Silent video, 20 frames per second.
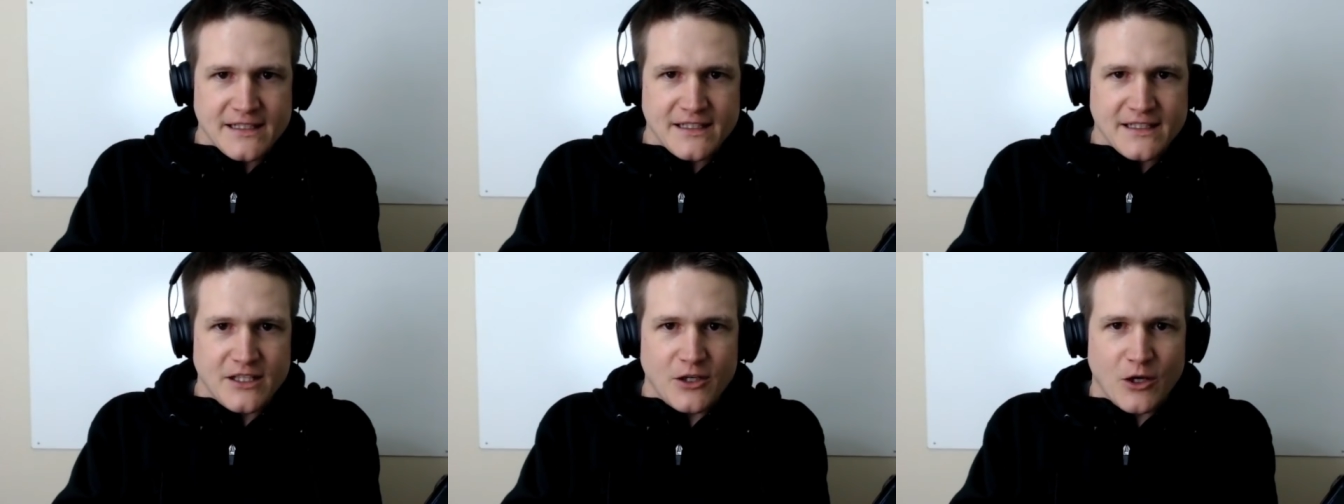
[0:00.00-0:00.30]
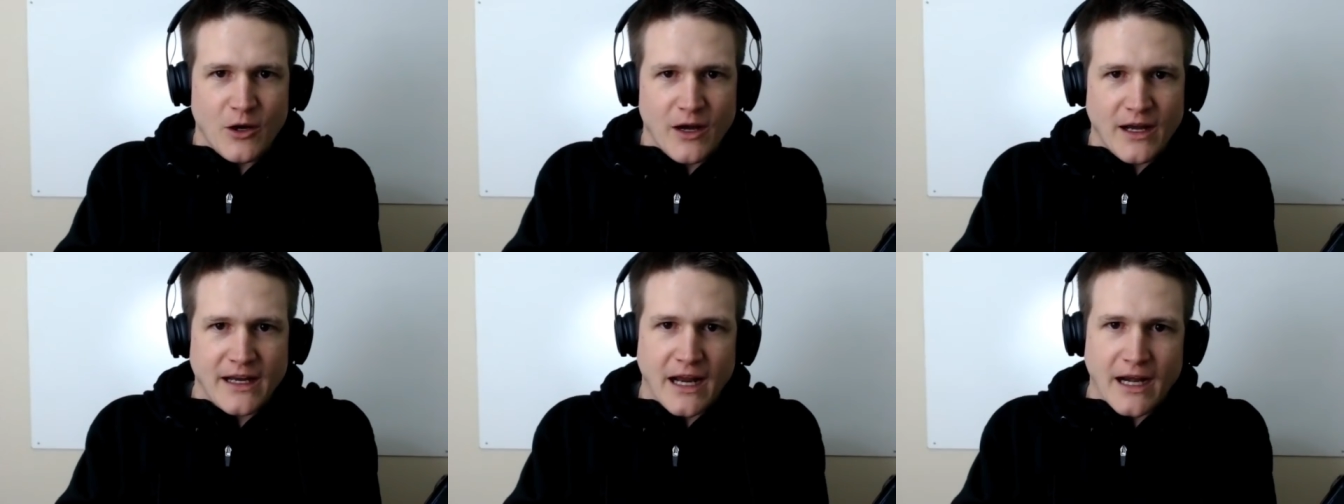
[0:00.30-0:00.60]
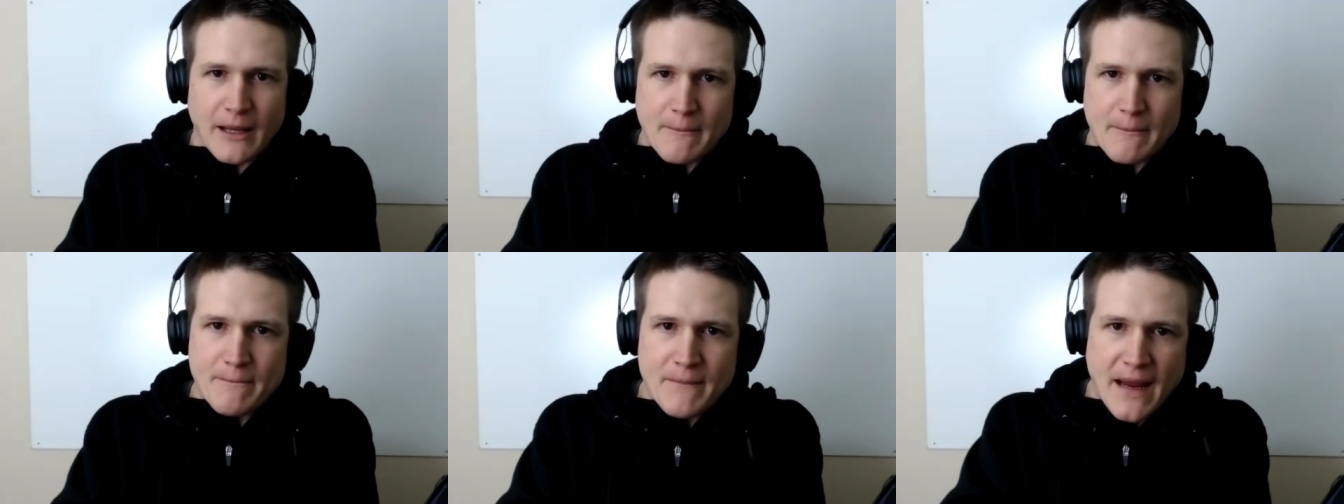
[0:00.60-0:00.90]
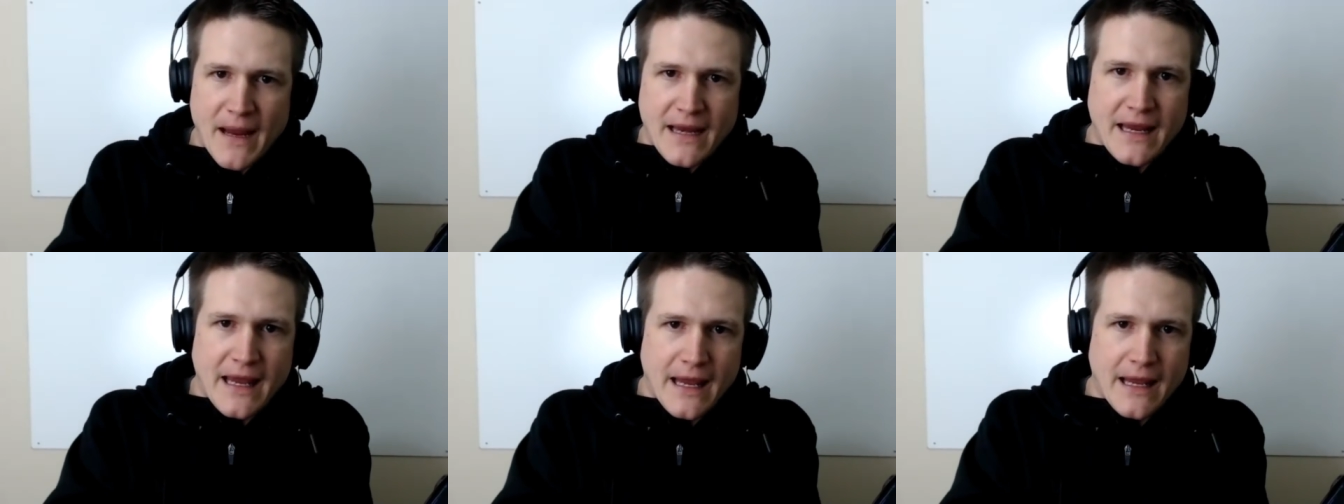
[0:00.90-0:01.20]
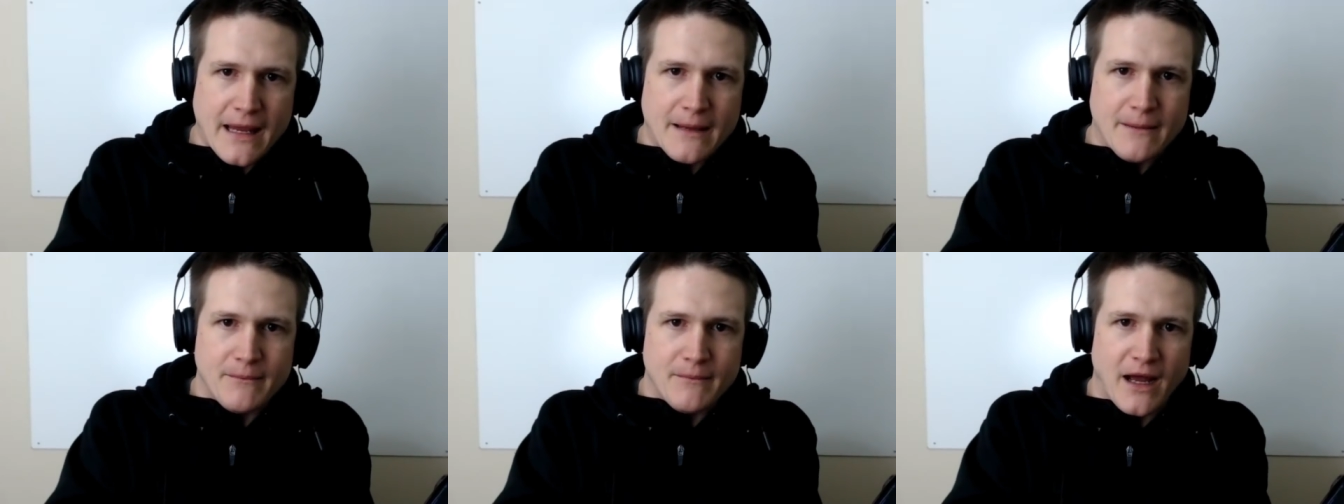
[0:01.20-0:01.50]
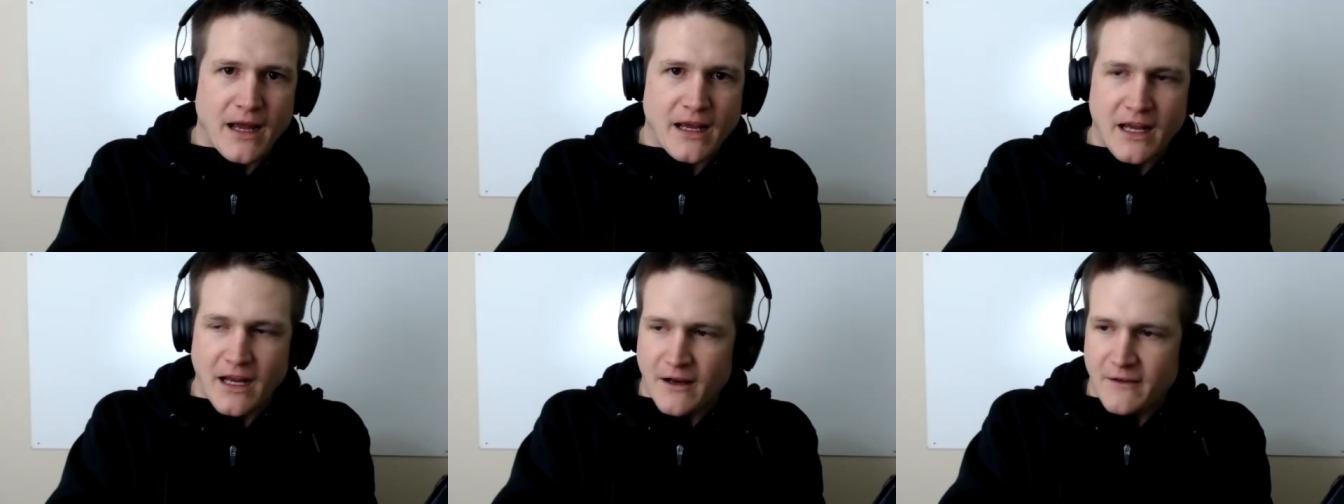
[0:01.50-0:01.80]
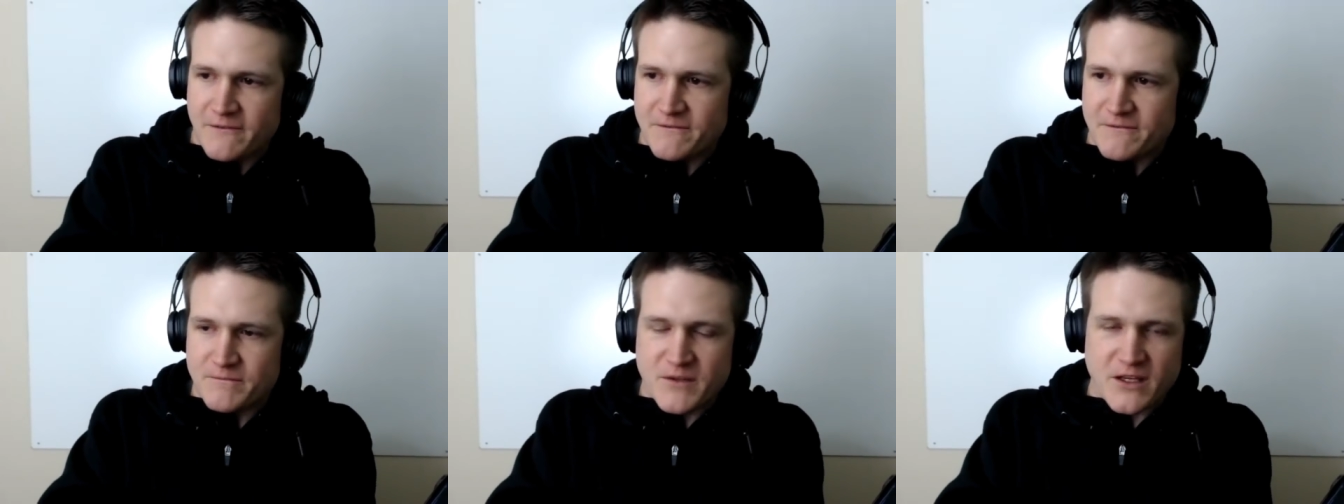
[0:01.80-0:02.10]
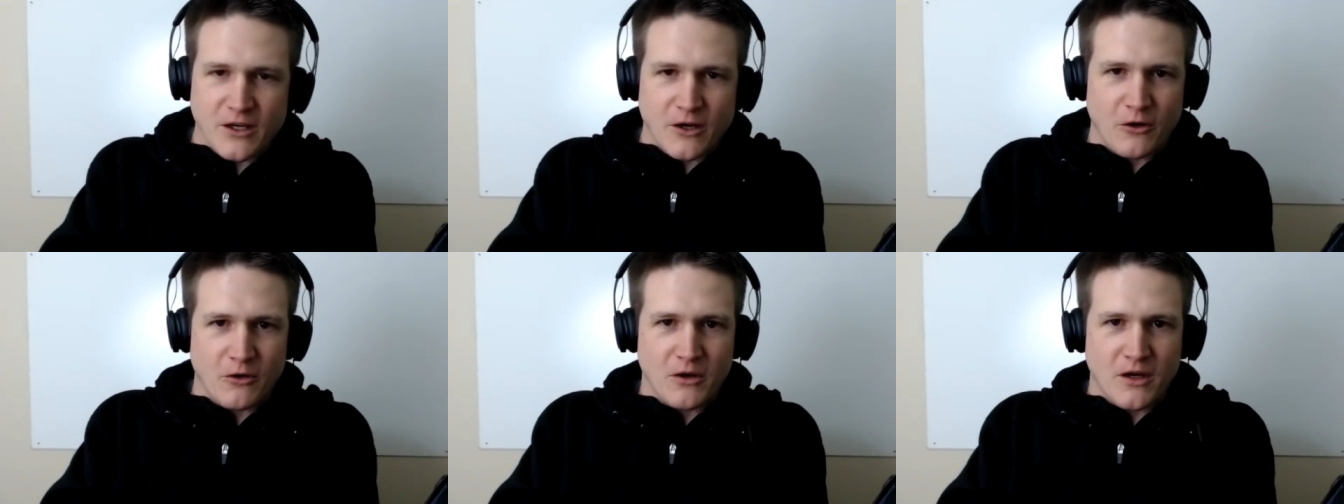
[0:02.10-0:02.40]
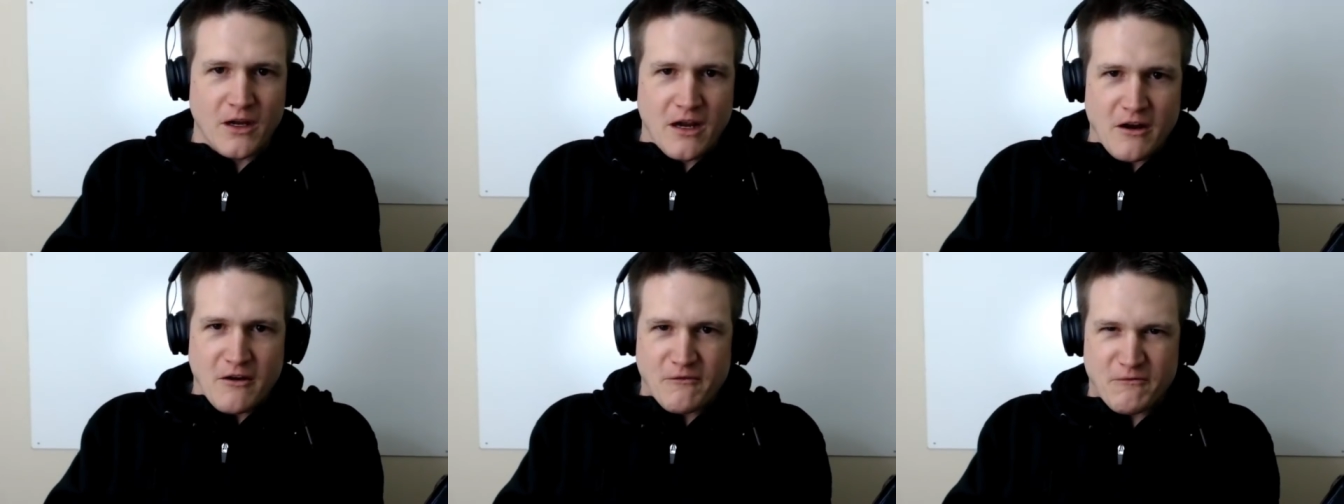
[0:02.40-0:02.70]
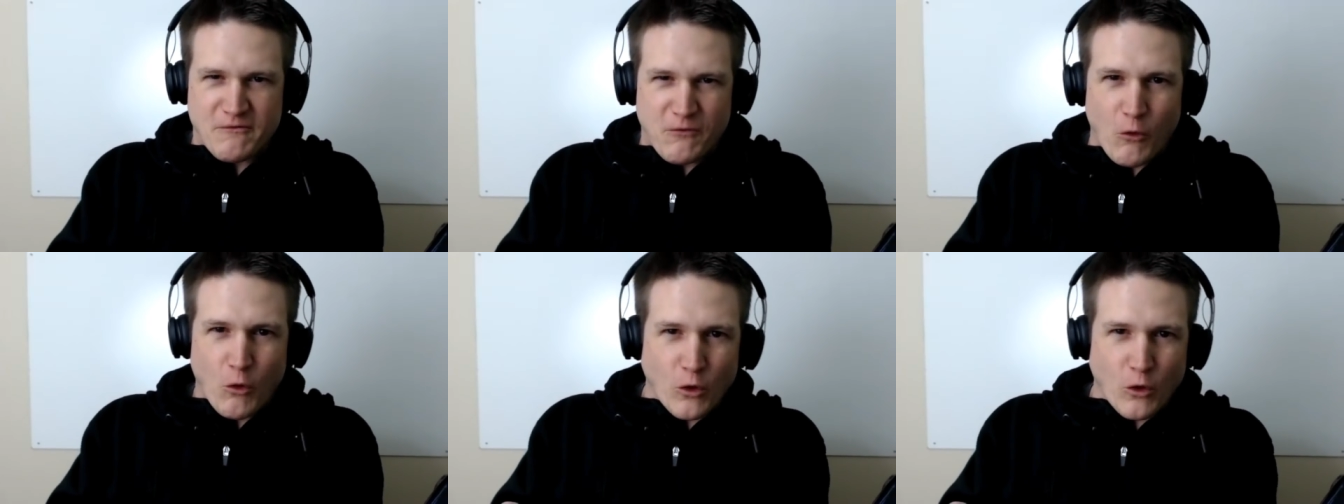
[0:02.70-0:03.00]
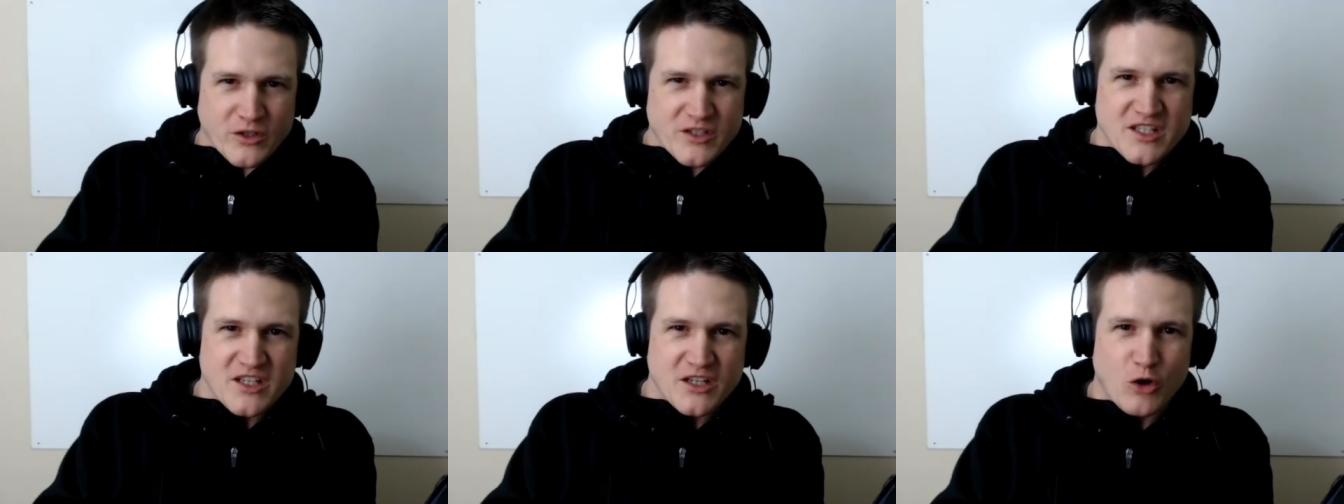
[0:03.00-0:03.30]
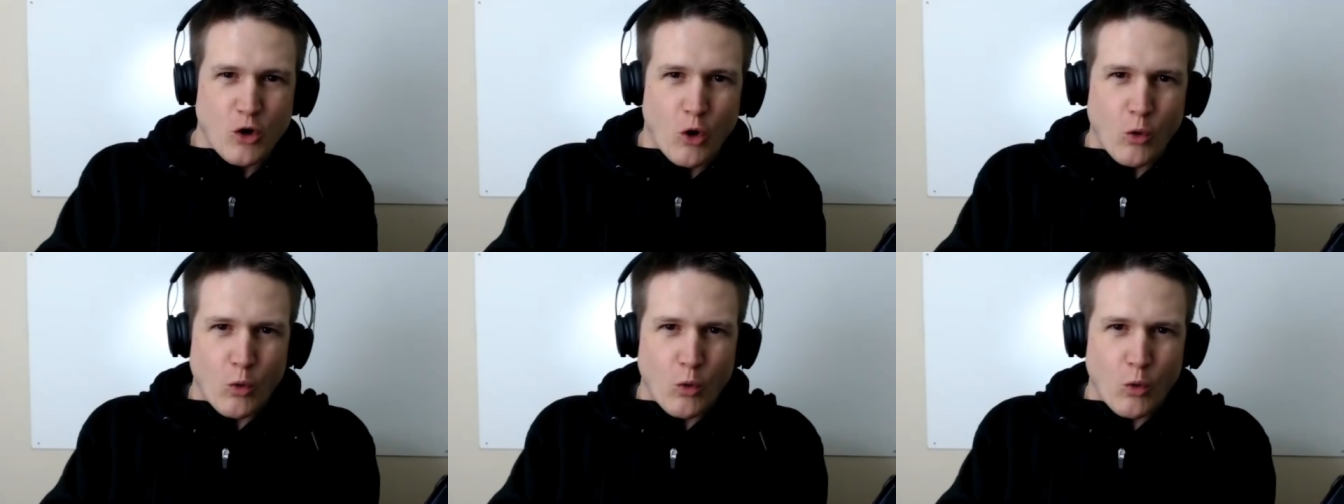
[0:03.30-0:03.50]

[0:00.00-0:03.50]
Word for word: you know i gotta make him i gotta you know force and mm-hmm.